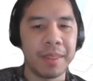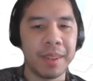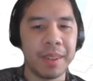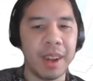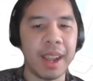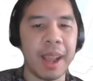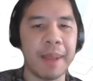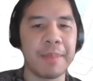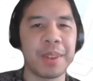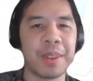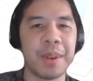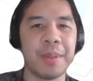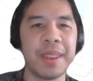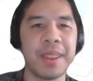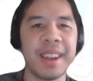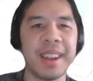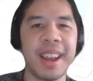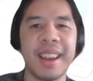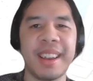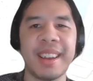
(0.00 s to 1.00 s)
Okay, so
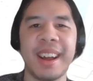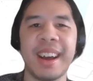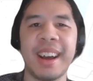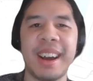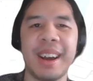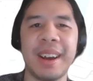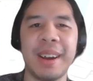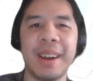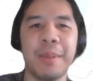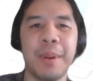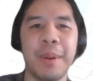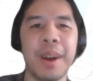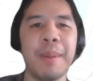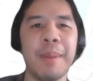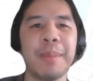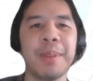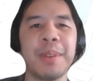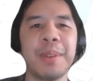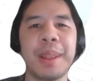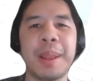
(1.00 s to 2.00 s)
once again,
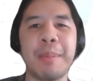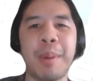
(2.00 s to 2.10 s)
welcome to the